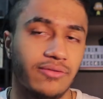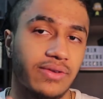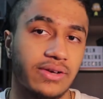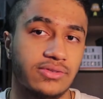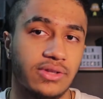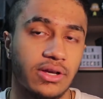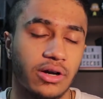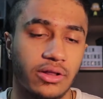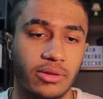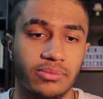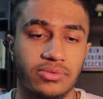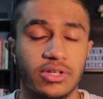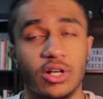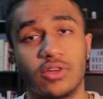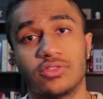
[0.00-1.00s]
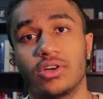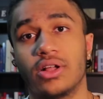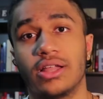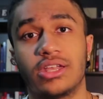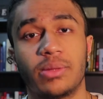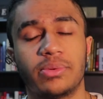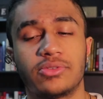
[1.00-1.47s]
investing on themselves, all
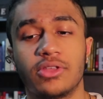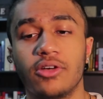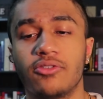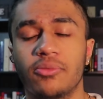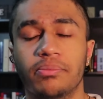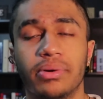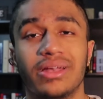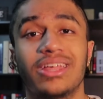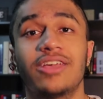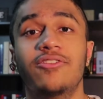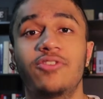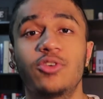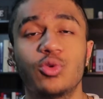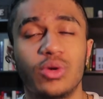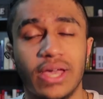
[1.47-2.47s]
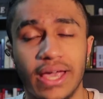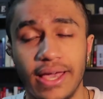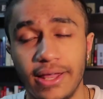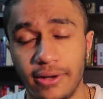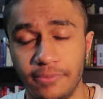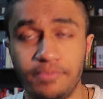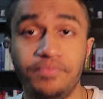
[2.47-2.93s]
that type of stuff. But if you
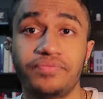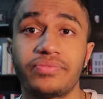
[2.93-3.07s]
can,